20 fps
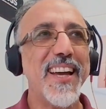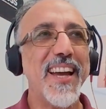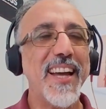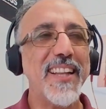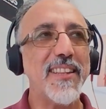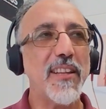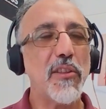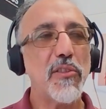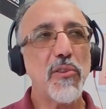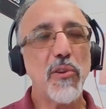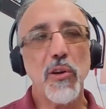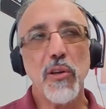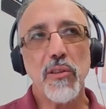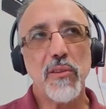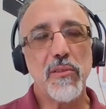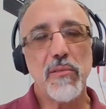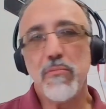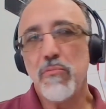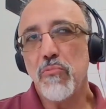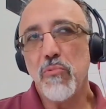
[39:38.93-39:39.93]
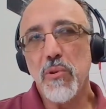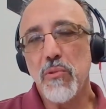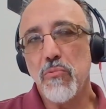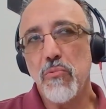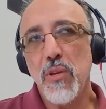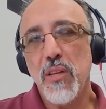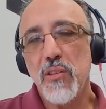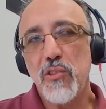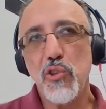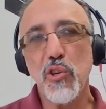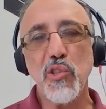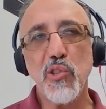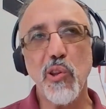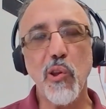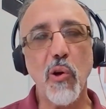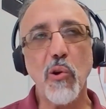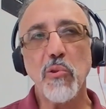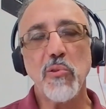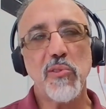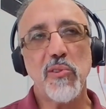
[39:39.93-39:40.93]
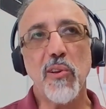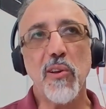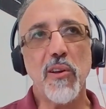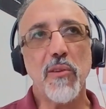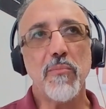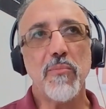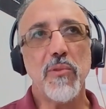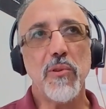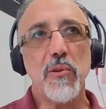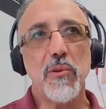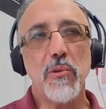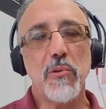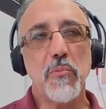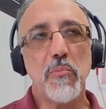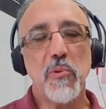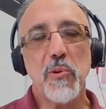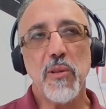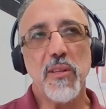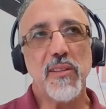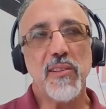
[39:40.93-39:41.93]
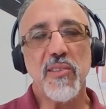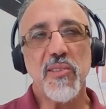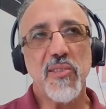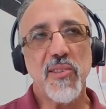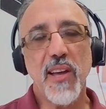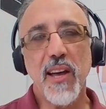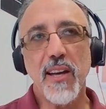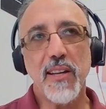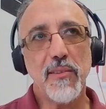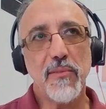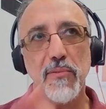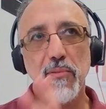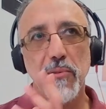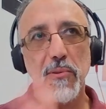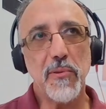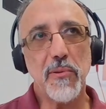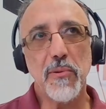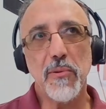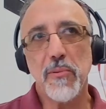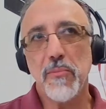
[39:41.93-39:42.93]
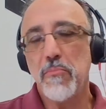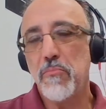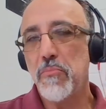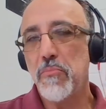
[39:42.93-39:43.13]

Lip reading: And the third is just long term. You put it aside for